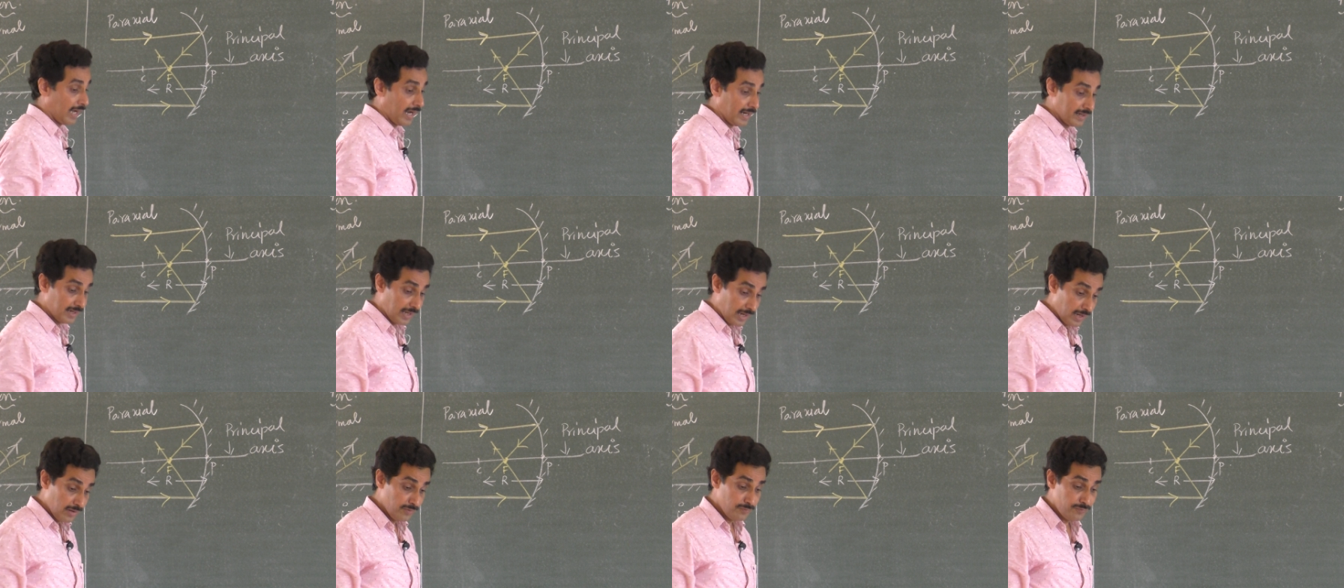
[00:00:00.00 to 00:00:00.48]

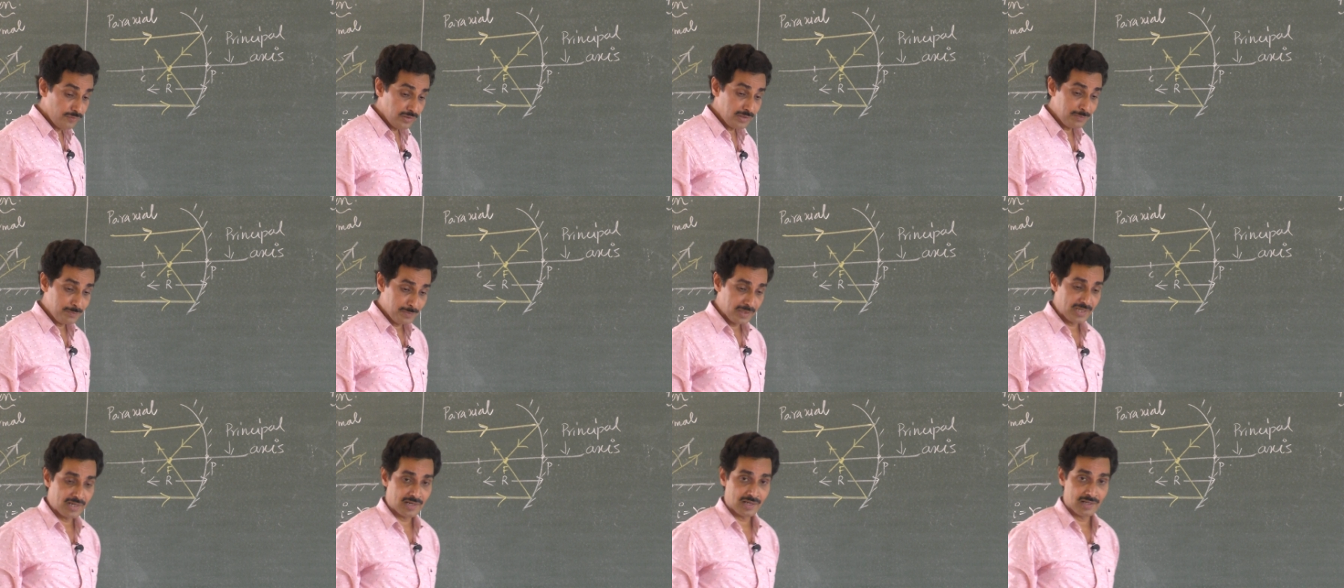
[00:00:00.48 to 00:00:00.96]
and every
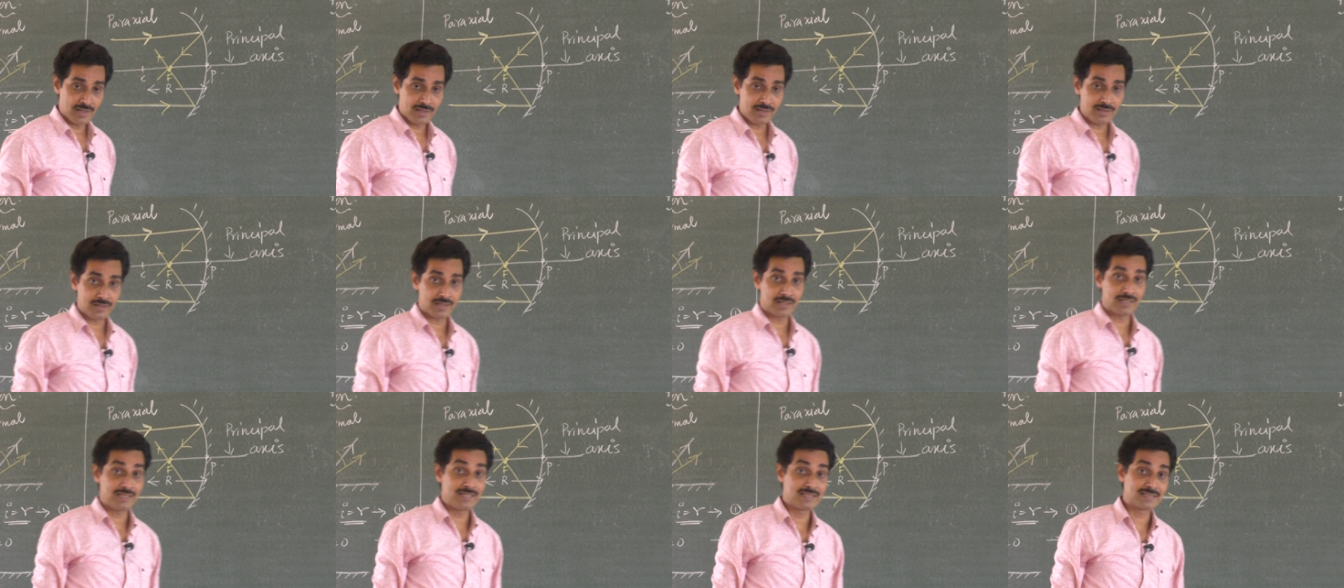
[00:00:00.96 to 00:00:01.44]

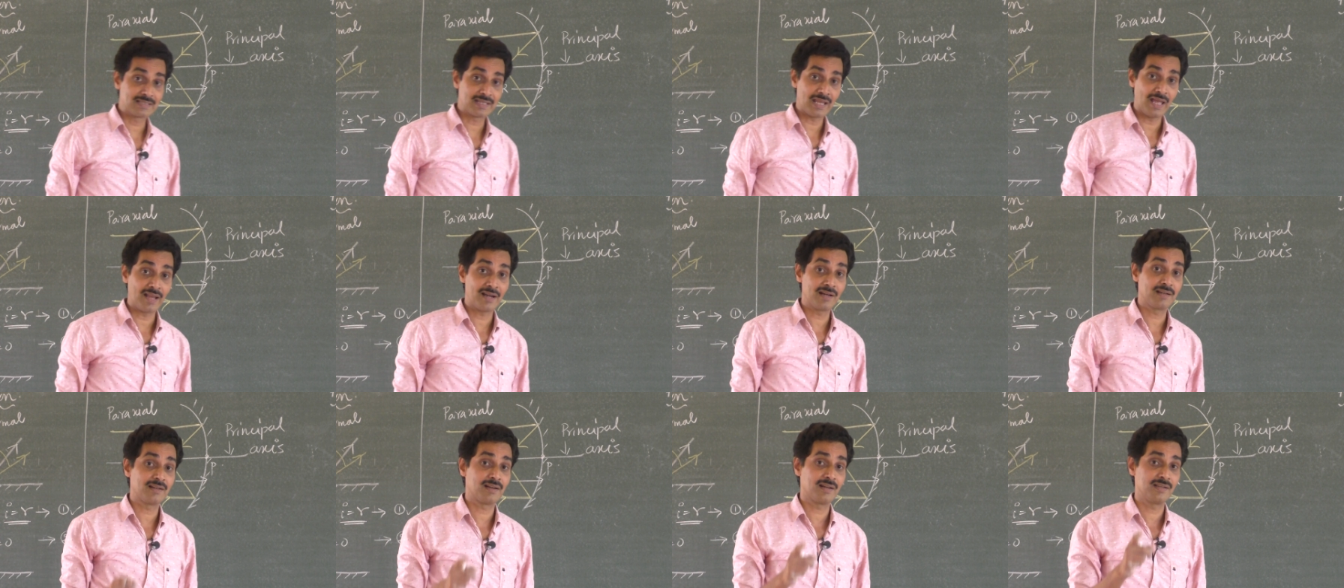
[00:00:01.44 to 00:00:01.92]
mirror is
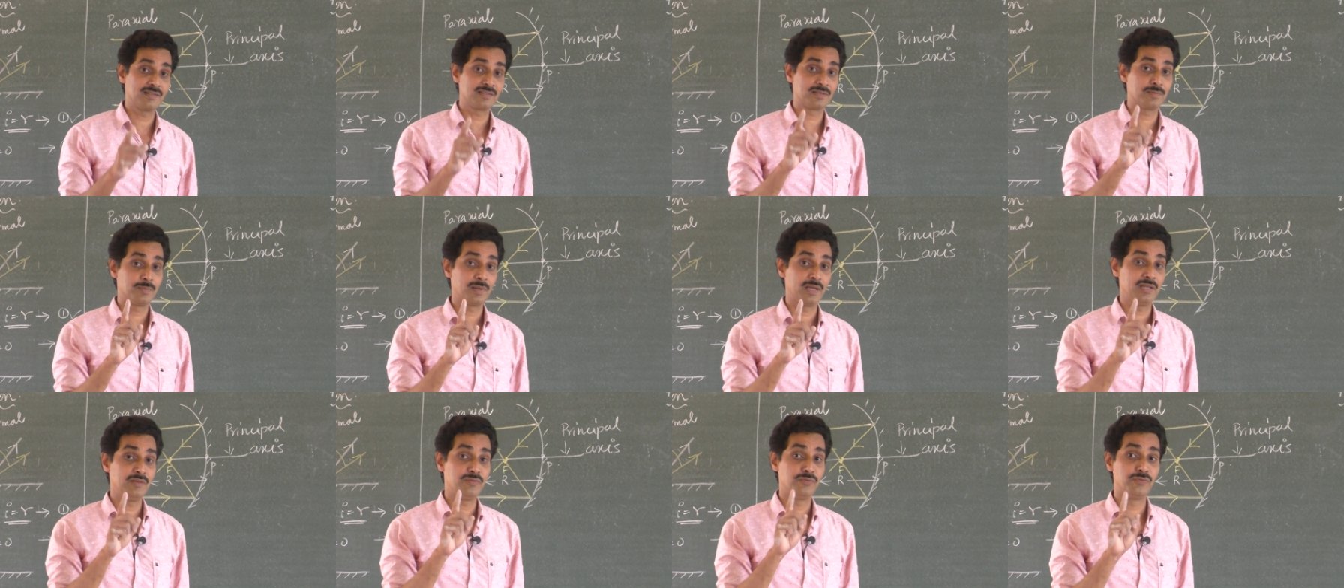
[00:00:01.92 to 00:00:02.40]

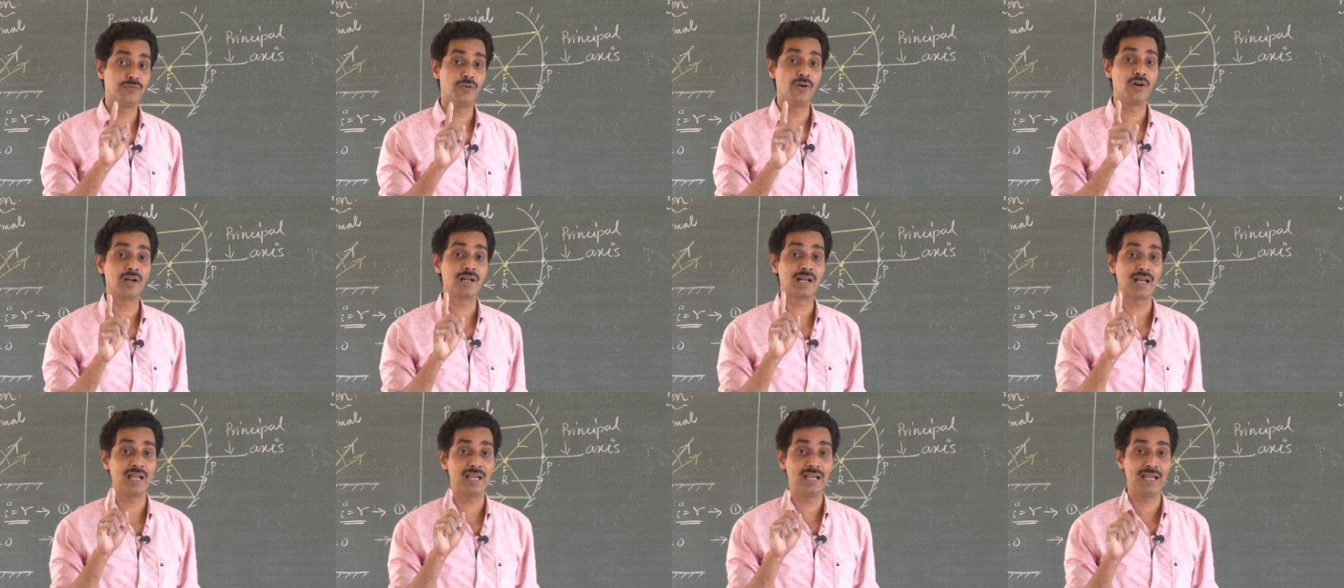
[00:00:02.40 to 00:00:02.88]
characterized by
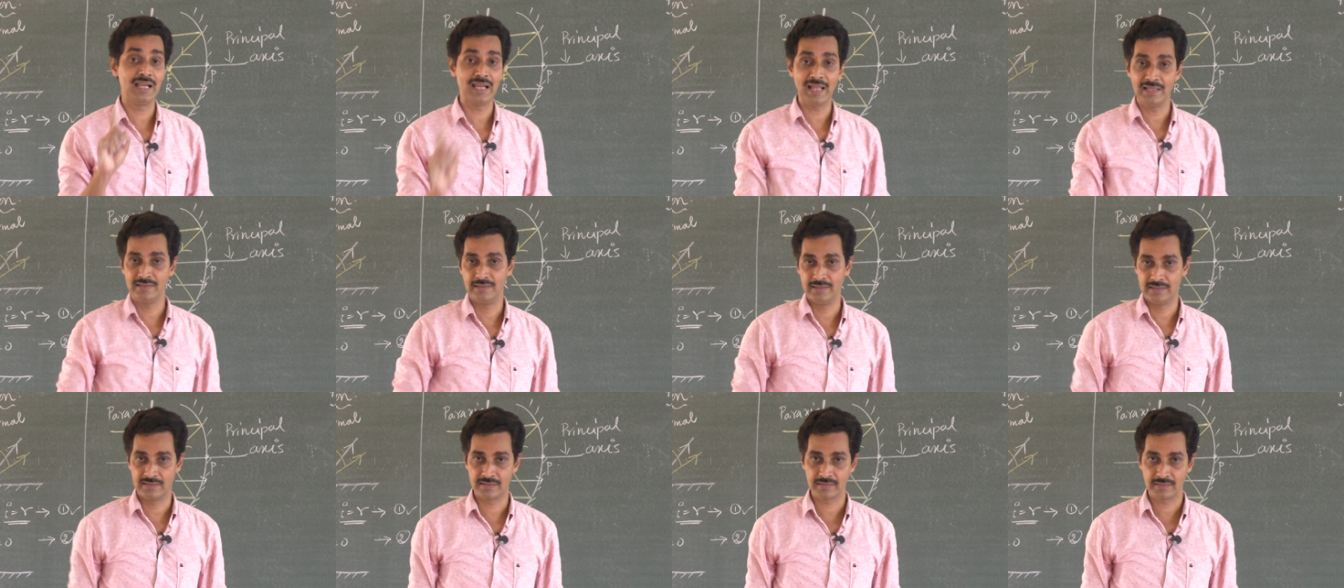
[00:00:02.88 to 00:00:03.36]
focal
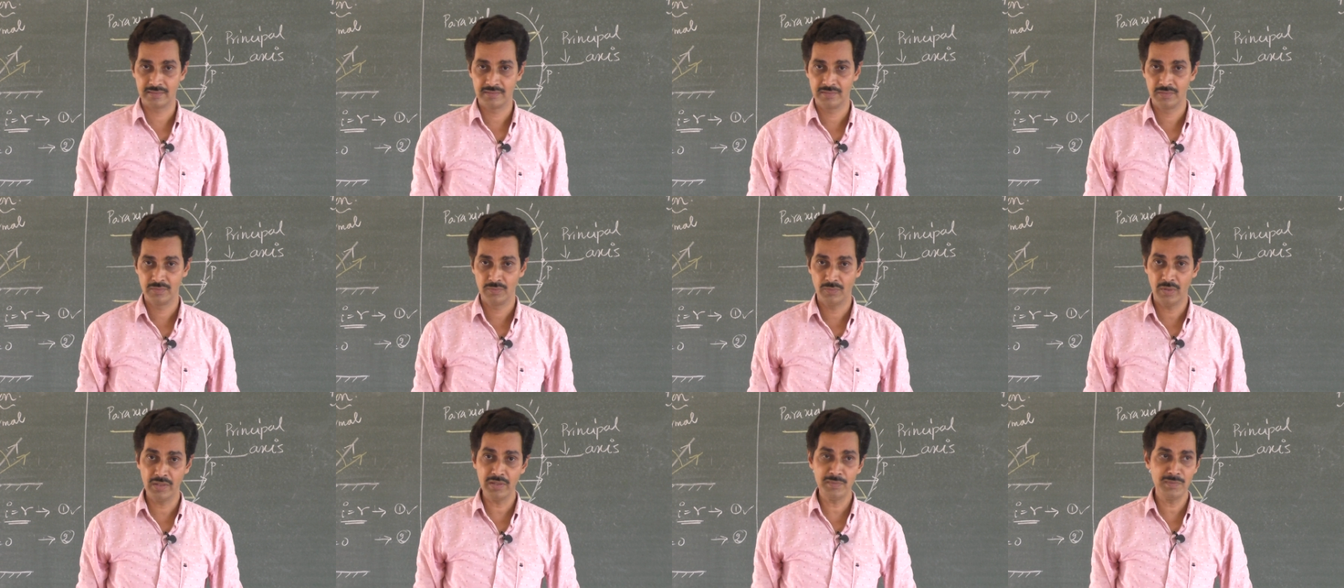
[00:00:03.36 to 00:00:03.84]
length.
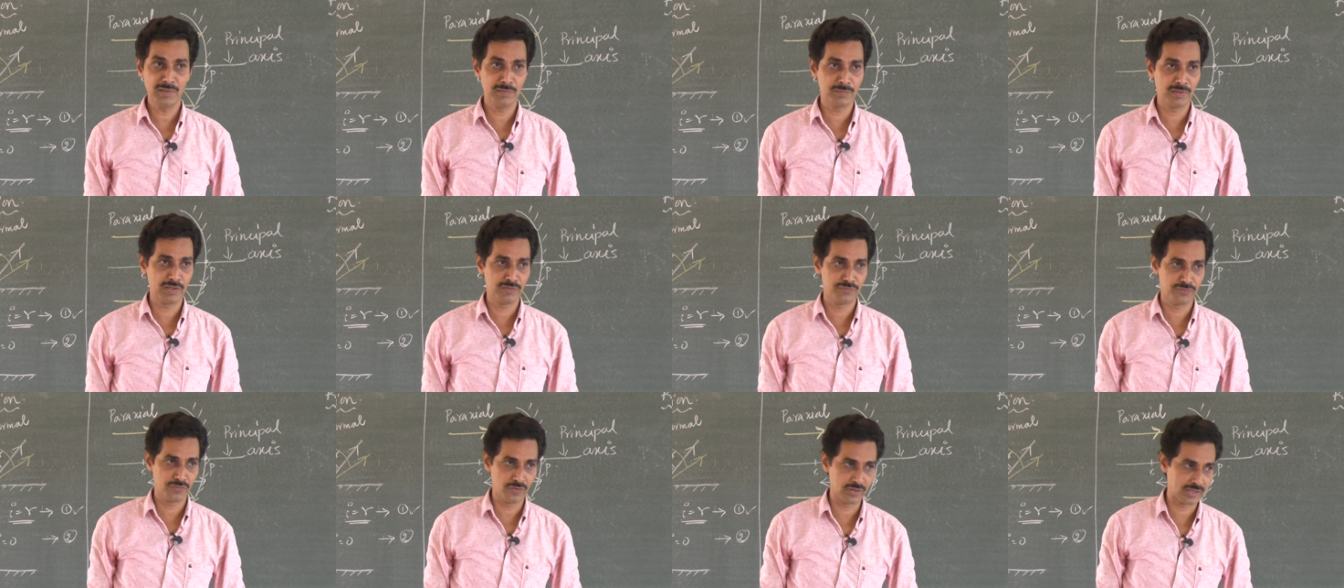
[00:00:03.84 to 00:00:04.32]
What do you mean
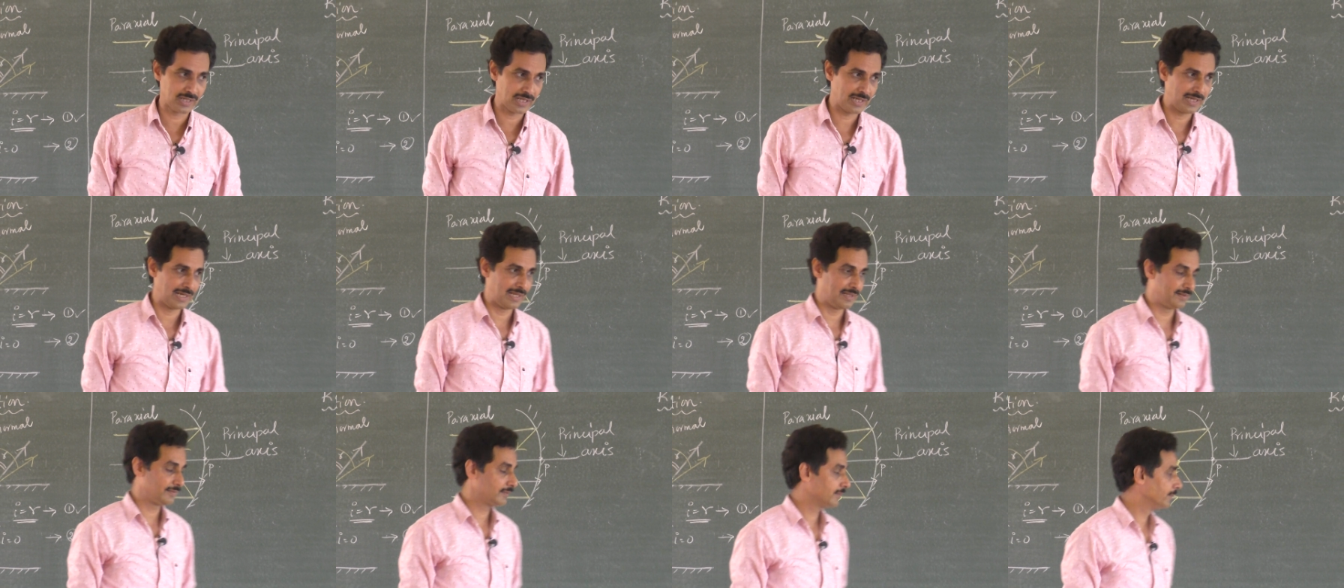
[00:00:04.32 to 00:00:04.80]
by focal
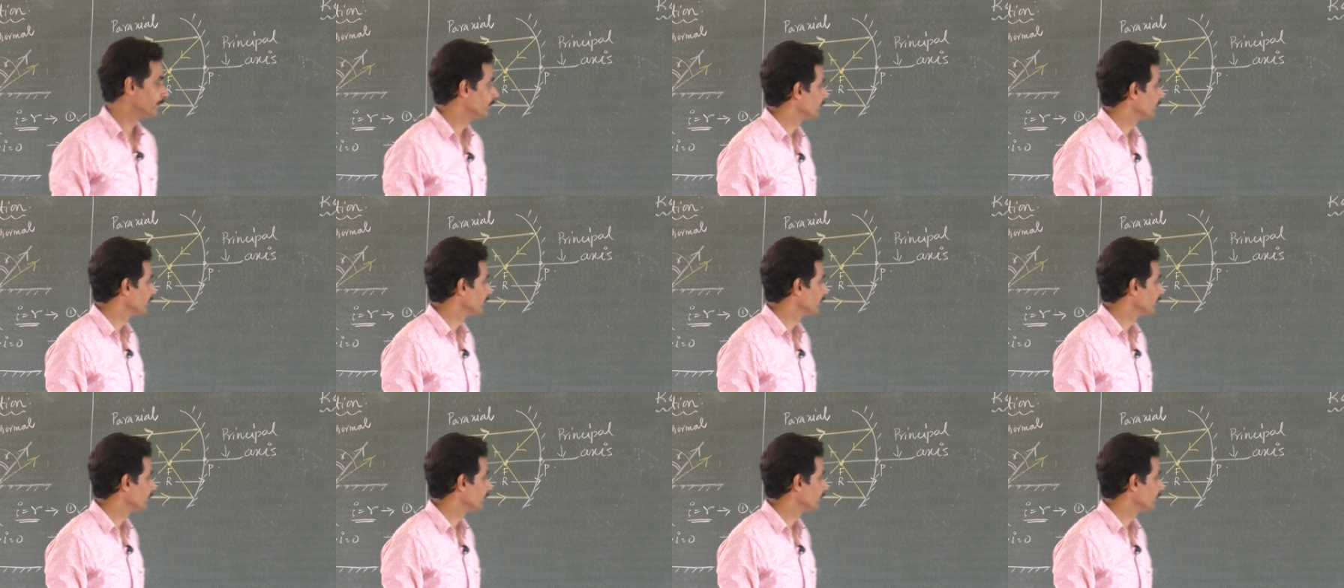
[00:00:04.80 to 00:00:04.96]
length?